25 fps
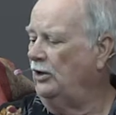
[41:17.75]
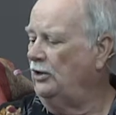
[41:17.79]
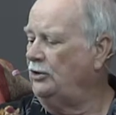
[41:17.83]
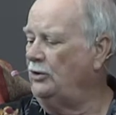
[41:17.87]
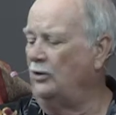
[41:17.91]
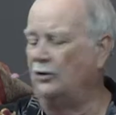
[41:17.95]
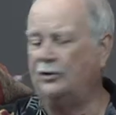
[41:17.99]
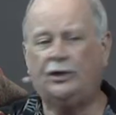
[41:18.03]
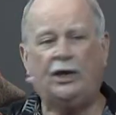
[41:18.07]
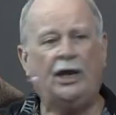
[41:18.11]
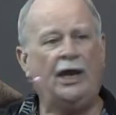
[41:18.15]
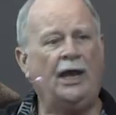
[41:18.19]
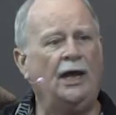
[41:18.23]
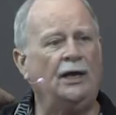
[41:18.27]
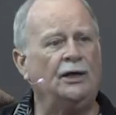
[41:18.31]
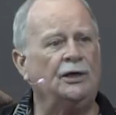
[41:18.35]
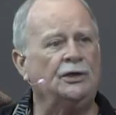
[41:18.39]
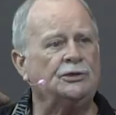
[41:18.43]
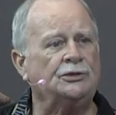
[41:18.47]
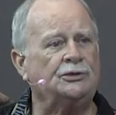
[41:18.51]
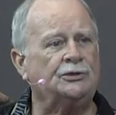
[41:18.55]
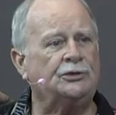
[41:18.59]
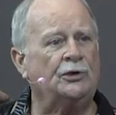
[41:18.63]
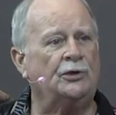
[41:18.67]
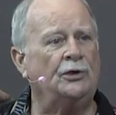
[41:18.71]
your
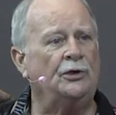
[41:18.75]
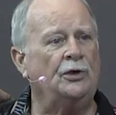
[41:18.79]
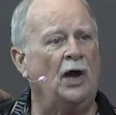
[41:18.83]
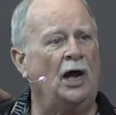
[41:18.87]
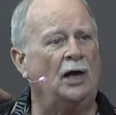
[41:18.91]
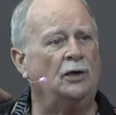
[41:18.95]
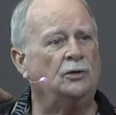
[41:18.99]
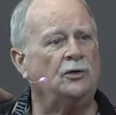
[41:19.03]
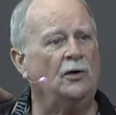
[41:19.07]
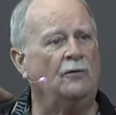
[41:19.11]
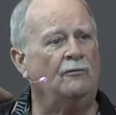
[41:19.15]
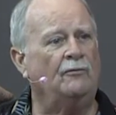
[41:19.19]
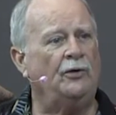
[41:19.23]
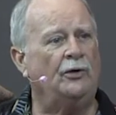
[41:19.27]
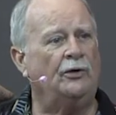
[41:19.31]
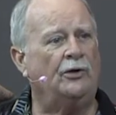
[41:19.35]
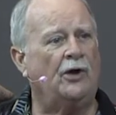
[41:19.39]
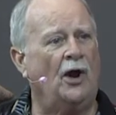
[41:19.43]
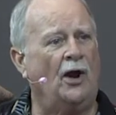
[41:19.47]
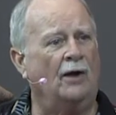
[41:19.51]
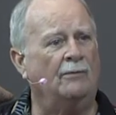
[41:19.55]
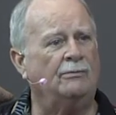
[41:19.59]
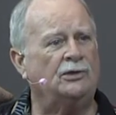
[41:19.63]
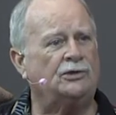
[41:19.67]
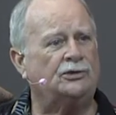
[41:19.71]
canister, knocked over your
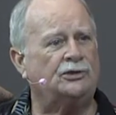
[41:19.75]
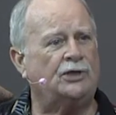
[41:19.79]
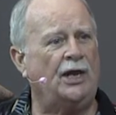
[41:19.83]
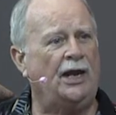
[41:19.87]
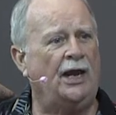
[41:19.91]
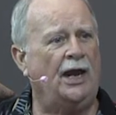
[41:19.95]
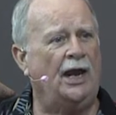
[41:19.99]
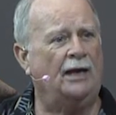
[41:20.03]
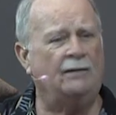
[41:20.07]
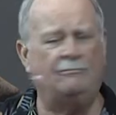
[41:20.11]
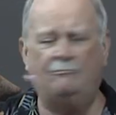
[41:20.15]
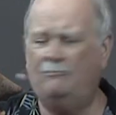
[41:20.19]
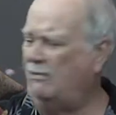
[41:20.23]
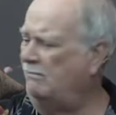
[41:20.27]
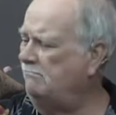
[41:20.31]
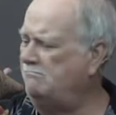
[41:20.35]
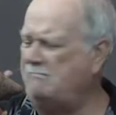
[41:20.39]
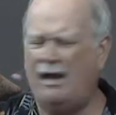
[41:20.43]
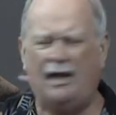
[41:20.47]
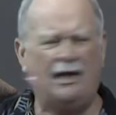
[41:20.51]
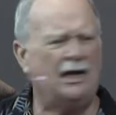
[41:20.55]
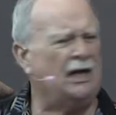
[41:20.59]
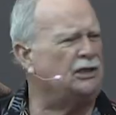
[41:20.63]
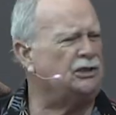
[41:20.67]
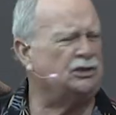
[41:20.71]
garbage can,
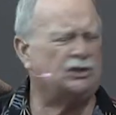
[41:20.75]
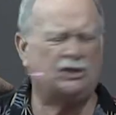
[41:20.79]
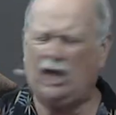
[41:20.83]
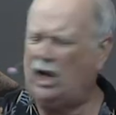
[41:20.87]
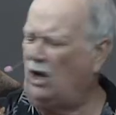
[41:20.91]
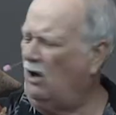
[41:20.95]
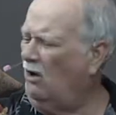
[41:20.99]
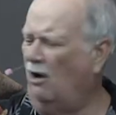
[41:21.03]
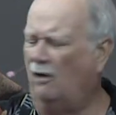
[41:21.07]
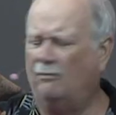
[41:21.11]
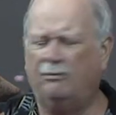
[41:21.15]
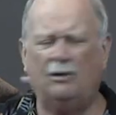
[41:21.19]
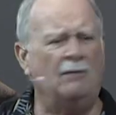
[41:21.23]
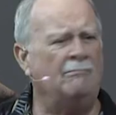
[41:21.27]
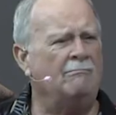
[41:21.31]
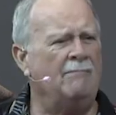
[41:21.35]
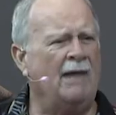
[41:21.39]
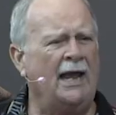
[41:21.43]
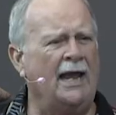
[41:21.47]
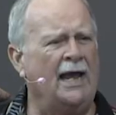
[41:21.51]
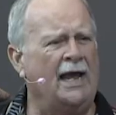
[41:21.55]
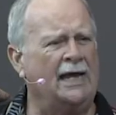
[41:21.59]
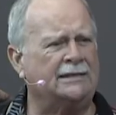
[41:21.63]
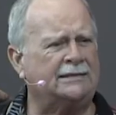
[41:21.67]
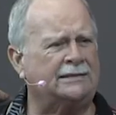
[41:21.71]
made a terrible
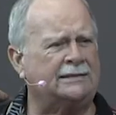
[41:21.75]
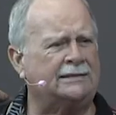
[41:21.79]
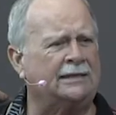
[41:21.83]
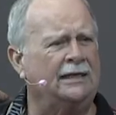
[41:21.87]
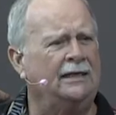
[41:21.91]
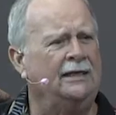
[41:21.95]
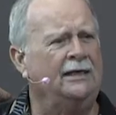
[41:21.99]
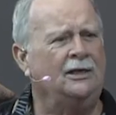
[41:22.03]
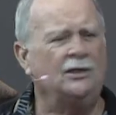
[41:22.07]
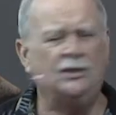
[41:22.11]
mess.